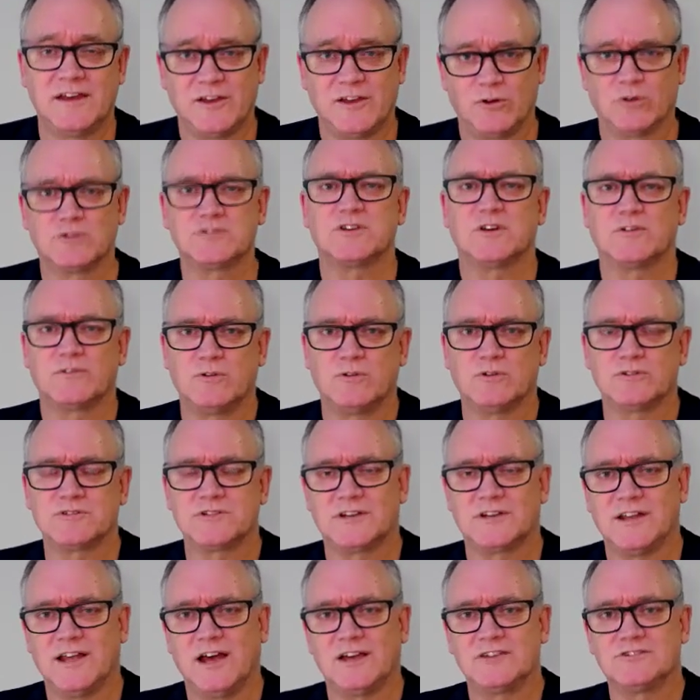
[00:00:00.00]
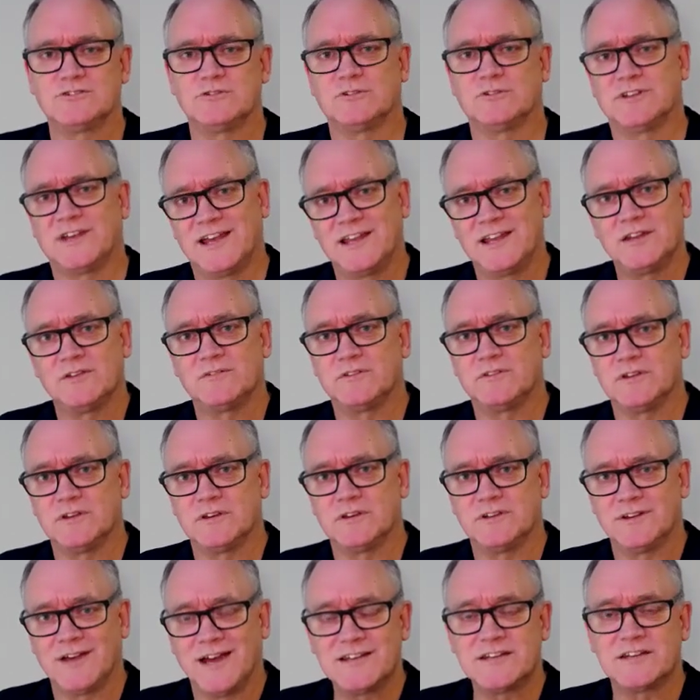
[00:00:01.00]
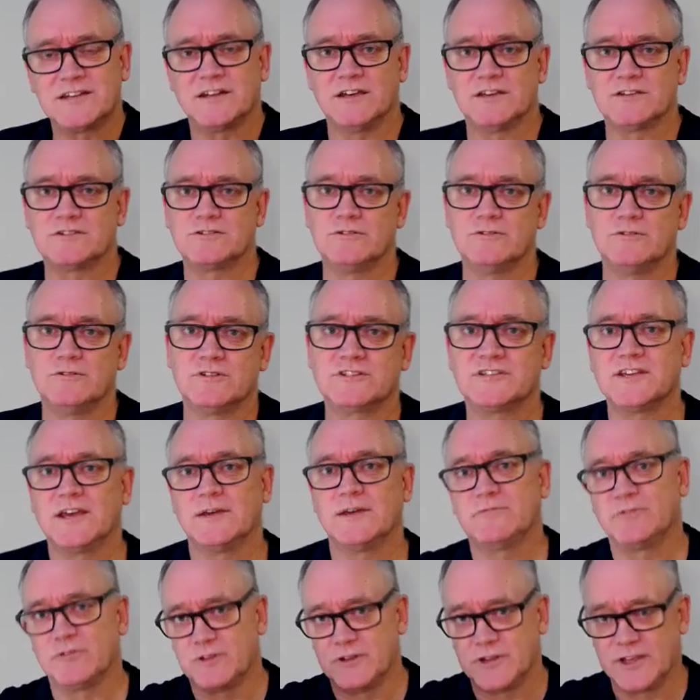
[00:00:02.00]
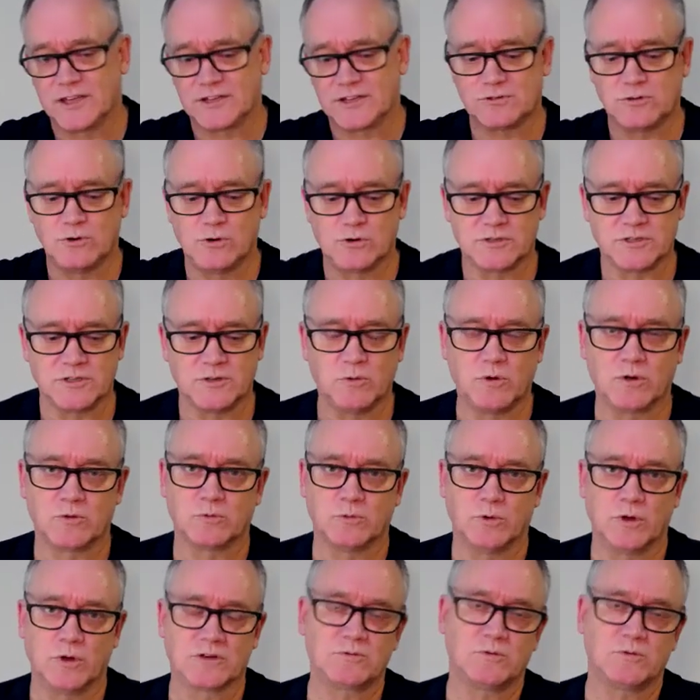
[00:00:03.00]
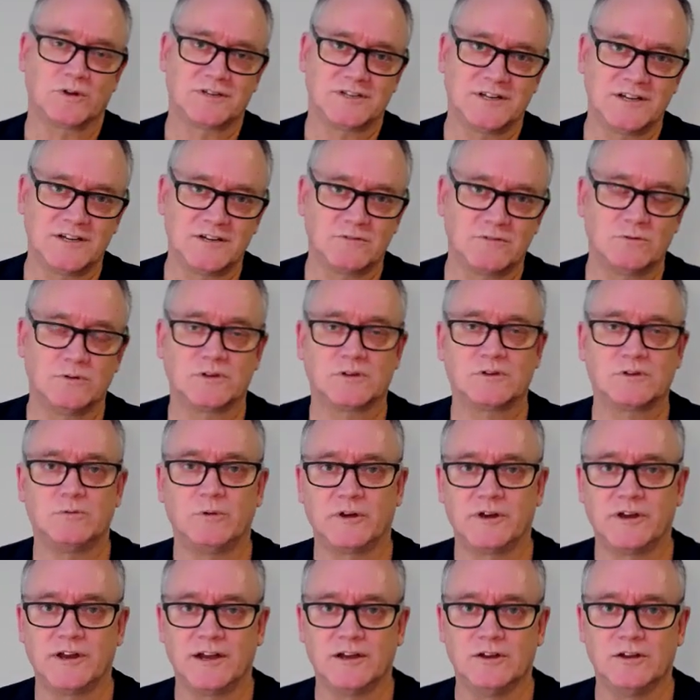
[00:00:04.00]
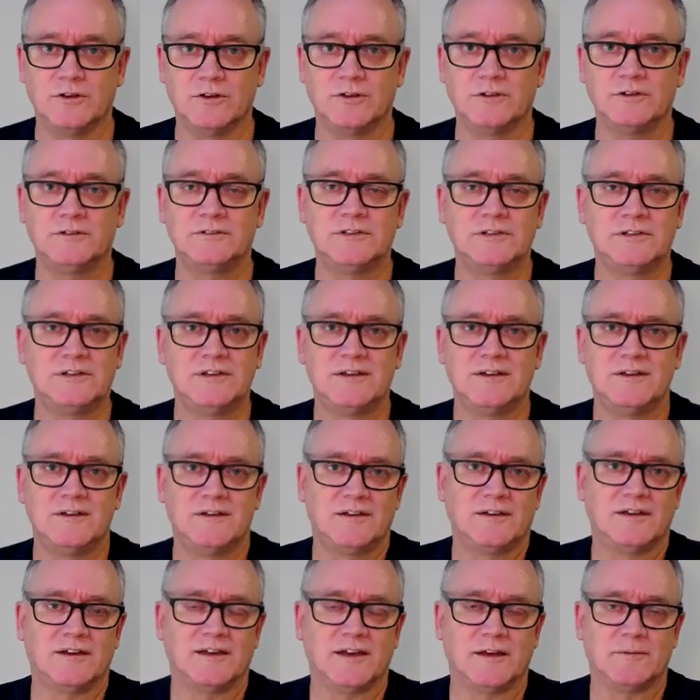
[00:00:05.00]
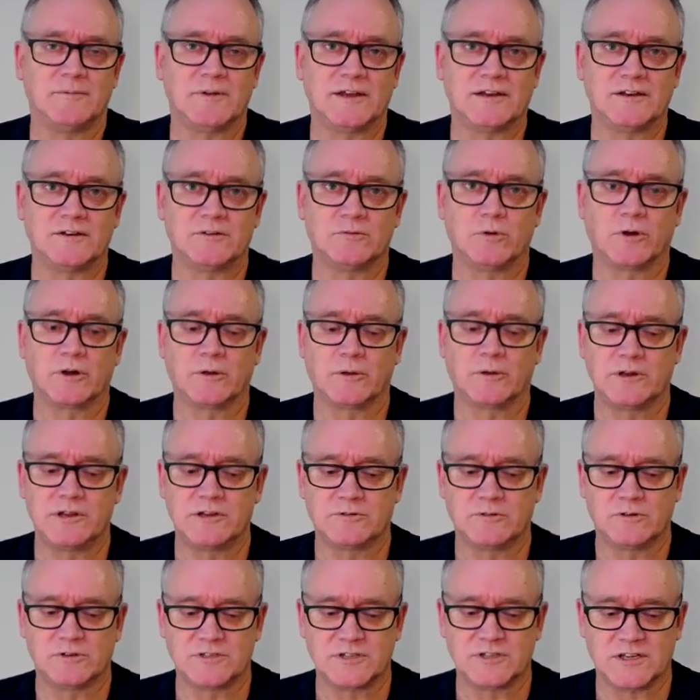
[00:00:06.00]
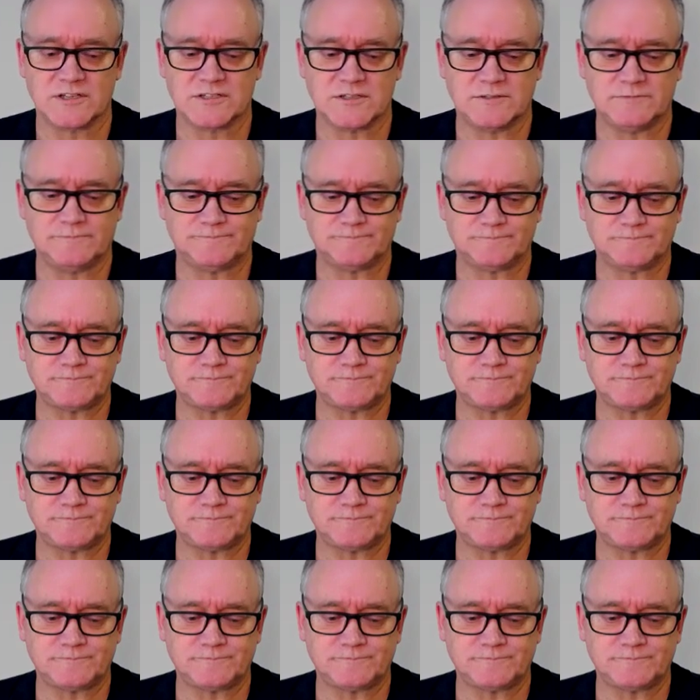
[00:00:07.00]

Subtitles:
It also, of course, allows you at the end of the 90 days to do the same for the next quarter. What worked, what didn't work, what did I learn, and what do I need to adjust?